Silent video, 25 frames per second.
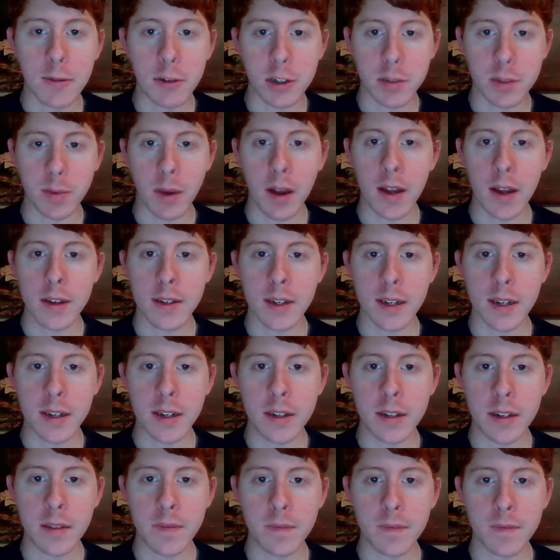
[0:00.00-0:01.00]

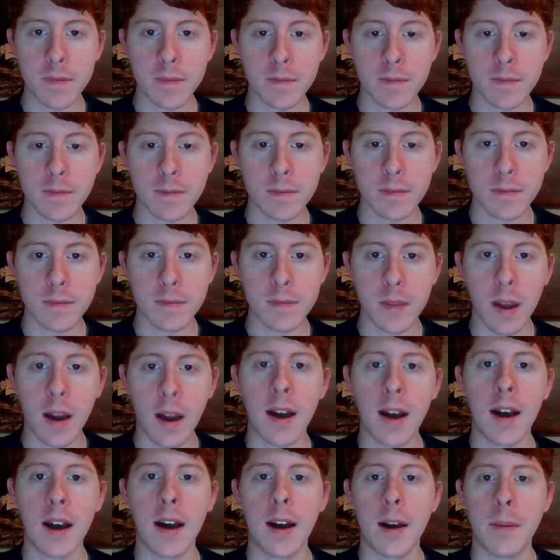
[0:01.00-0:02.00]
responded,
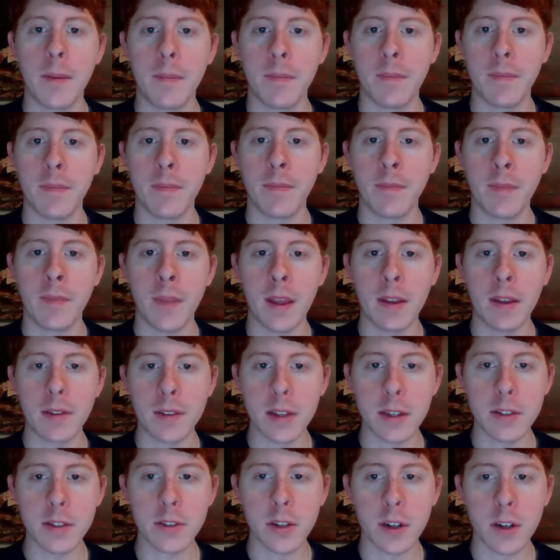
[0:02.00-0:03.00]
um, it
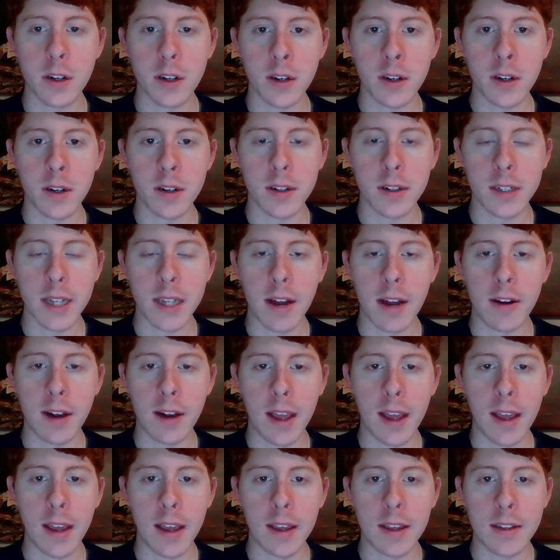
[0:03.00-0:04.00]
leads her down
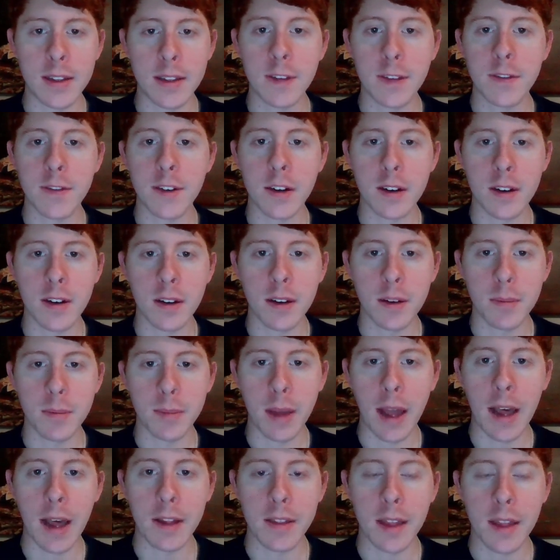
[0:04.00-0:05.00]
a different
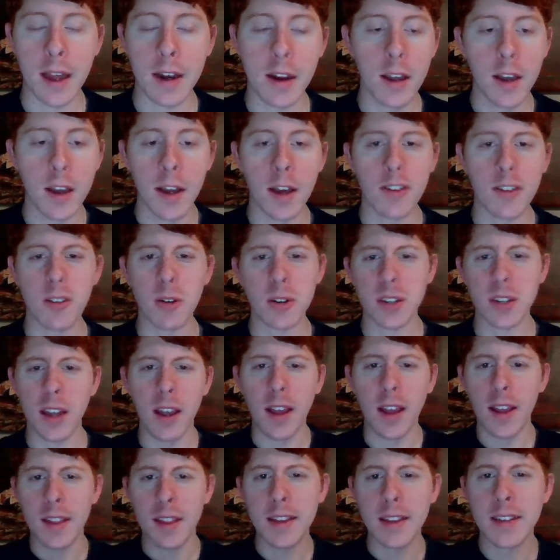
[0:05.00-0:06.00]
path. And of course,
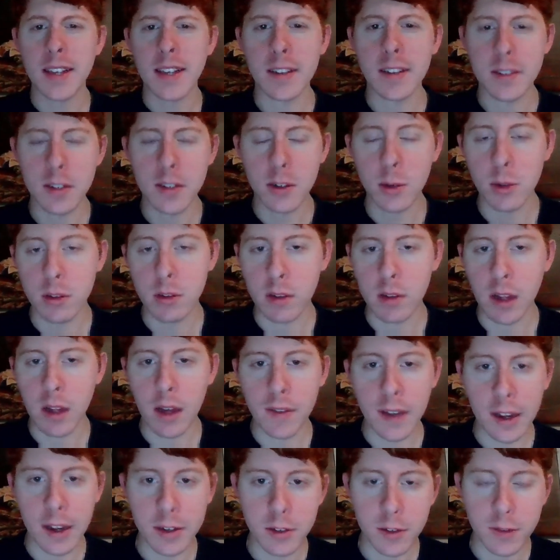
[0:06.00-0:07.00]
this has to do with a lot
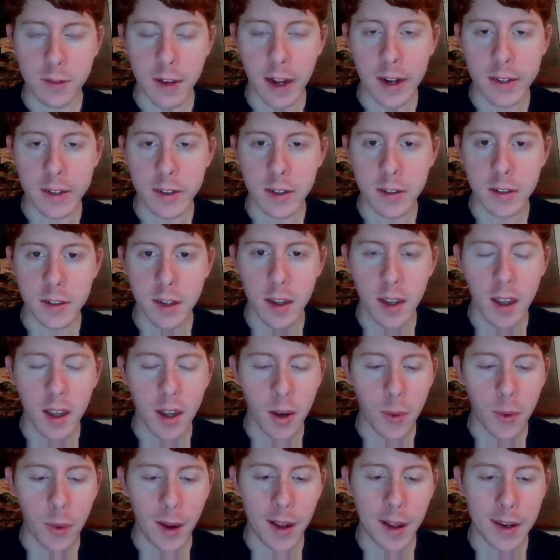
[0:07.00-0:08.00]
of extra factors.
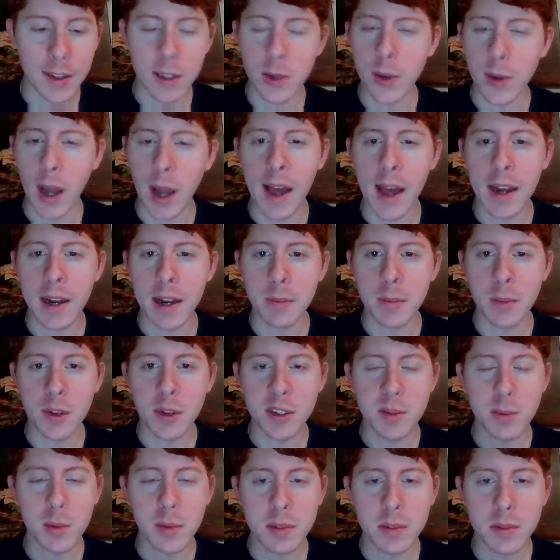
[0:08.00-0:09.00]
When you add in
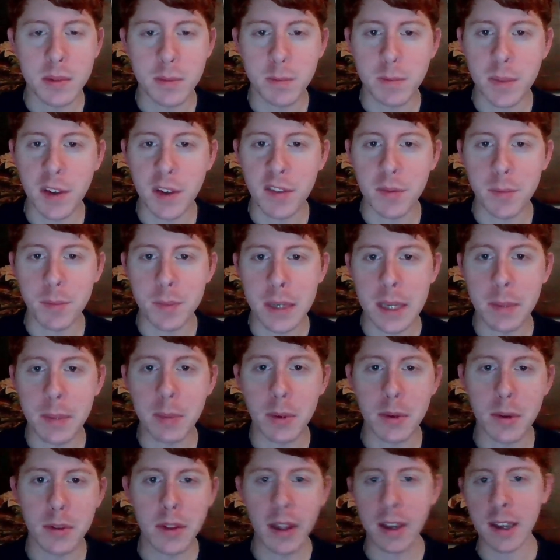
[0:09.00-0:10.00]
multiple different
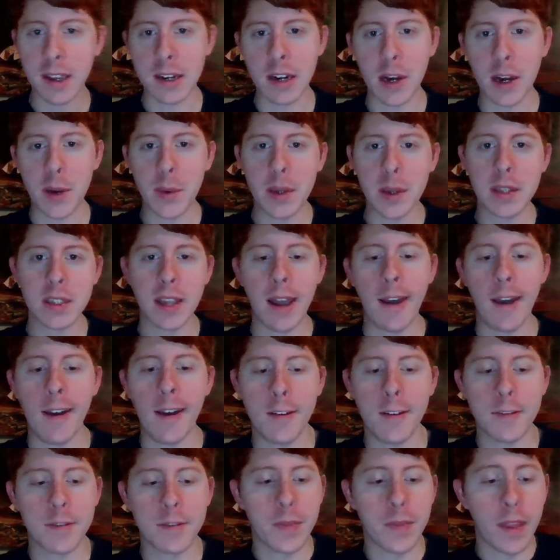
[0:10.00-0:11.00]
people, they can always
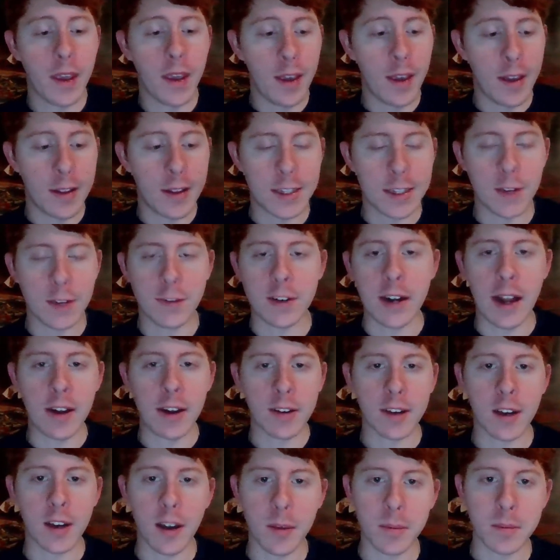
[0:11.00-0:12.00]
have different
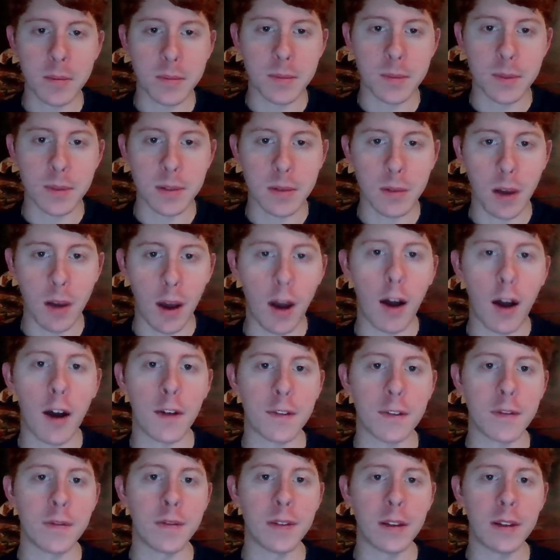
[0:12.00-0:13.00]
outcomes
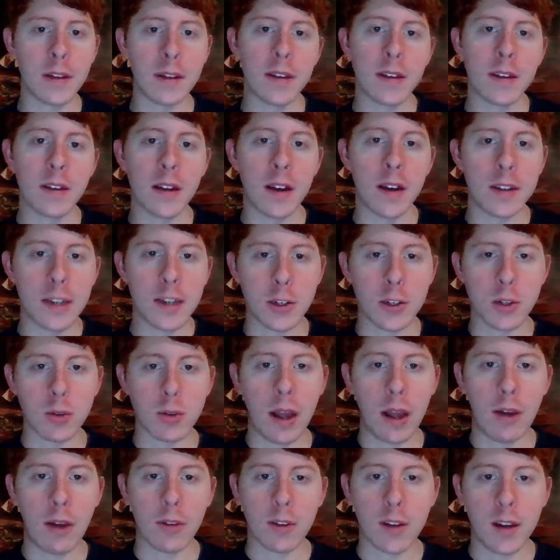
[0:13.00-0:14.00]
off of the initial
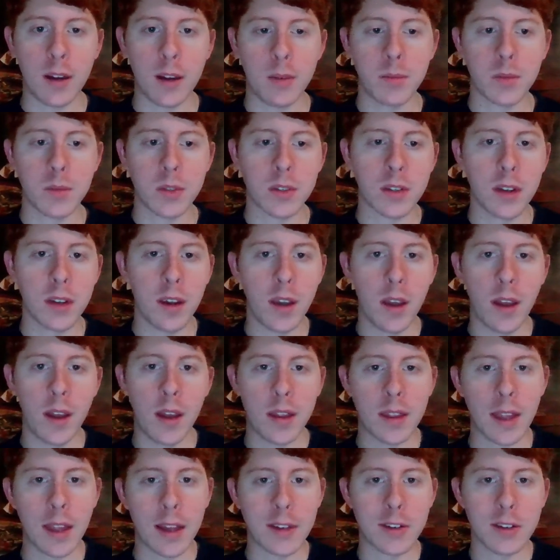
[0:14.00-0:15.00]
outcomes
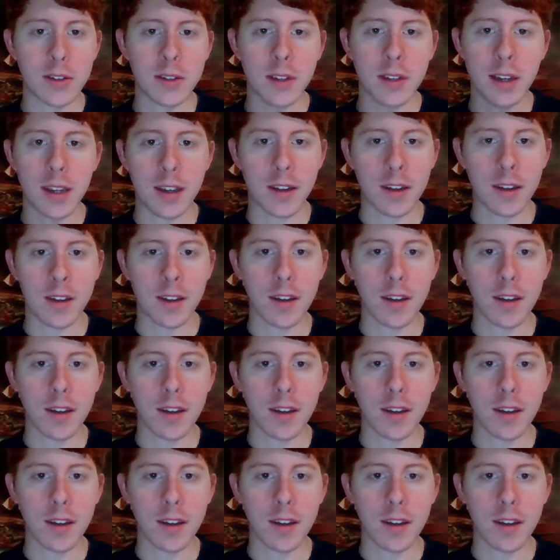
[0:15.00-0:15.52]
that just like